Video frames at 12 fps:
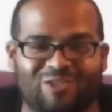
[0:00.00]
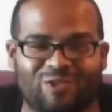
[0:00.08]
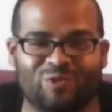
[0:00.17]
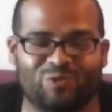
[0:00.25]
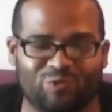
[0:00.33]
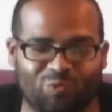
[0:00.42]
to
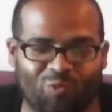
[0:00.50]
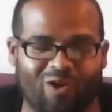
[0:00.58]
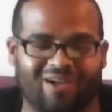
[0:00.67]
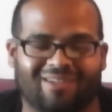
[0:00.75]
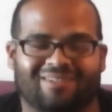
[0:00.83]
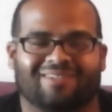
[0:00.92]
choose
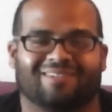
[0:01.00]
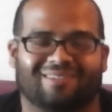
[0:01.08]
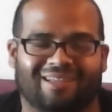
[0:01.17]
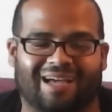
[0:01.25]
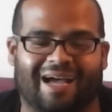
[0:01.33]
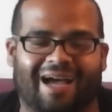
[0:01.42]
one,
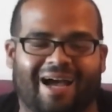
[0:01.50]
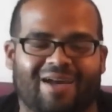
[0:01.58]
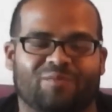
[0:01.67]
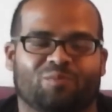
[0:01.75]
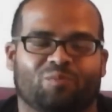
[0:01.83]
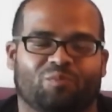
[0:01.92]

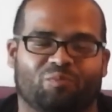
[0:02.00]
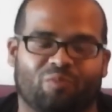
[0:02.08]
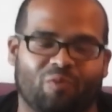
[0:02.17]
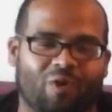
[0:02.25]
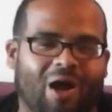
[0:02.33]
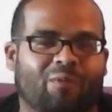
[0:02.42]

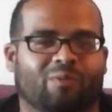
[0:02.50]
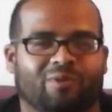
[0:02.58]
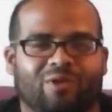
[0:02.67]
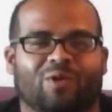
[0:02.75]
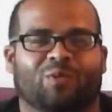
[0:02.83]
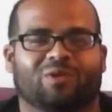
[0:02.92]
I'd
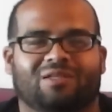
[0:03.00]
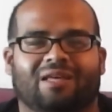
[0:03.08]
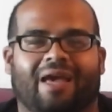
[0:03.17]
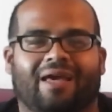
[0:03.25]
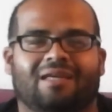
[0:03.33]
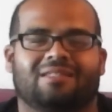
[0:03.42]
probably go with
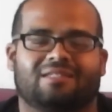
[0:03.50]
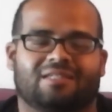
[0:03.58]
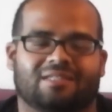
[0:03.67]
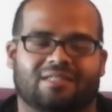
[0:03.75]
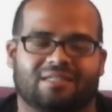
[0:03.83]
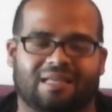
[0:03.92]
the 8s
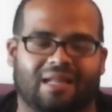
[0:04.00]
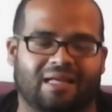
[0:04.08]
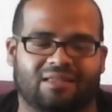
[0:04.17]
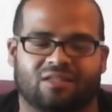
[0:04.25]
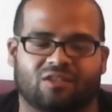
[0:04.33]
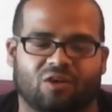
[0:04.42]
just because I
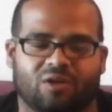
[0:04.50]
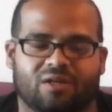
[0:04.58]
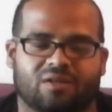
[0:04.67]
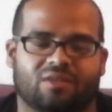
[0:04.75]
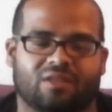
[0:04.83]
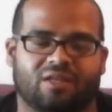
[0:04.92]
like the
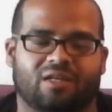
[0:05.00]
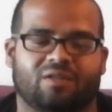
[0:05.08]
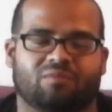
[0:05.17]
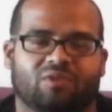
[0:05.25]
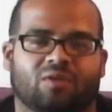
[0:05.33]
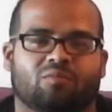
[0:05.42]
darker green,
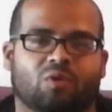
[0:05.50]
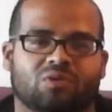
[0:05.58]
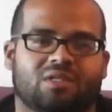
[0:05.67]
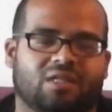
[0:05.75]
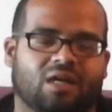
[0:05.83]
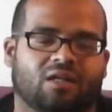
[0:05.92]
the
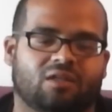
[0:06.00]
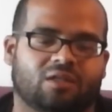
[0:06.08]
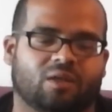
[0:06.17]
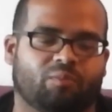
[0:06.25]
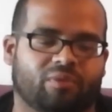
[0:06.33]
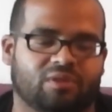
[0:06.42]
multicolored
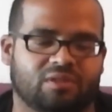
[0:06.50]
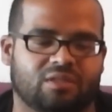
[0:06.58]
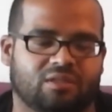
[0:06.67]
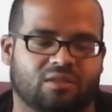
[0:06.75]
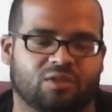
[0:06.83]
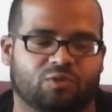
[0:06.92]

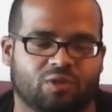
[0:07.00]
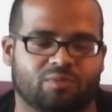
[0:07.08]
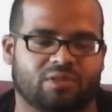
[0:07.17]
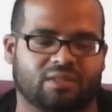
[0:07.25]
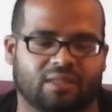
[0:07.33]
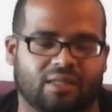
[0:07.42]
uppers, the
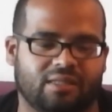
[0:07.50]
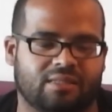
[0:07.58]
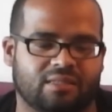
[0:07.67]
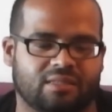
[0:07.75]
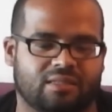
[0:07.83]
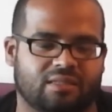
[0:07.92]
crimson
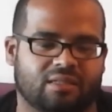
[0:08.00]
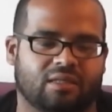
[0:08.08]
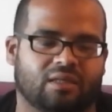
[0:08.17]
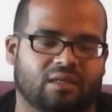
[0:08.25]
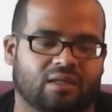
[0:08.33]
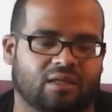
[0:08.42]
laces,
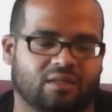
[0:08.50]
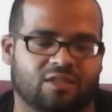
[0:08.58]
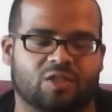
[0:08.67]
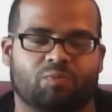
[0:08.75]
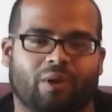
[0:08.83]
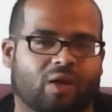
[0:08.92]
the
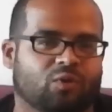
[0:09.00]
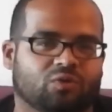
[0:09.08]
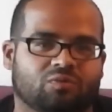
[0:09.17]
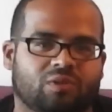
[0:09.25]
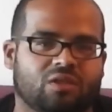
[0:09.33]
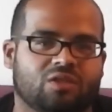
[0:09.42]
speckled
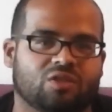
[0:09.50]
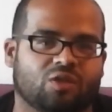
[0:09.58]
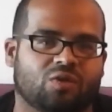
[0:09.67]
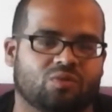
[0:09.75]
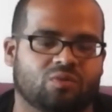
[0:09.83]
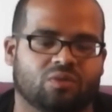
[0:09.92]

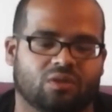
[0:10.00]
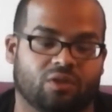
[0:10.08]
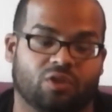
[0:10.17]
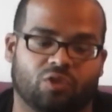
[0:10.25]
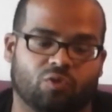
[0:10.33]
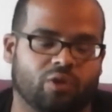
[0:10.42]
midsole,
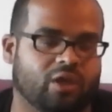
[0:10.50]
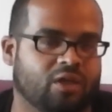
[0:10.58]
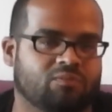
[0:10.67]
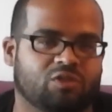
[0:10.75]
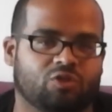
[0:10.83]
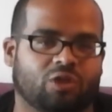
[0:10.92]
the
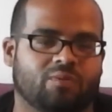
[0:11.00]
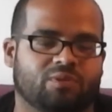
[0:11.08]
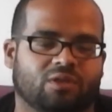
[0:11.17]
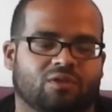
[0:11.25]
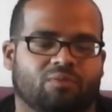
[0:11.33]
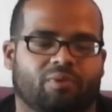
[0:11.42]
3M stripes
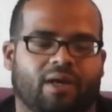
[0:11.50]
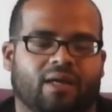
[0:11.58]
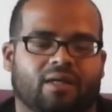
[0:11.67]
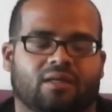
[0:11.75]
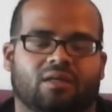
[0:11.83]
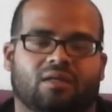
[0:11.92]
on the
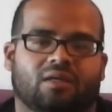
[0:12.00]
back.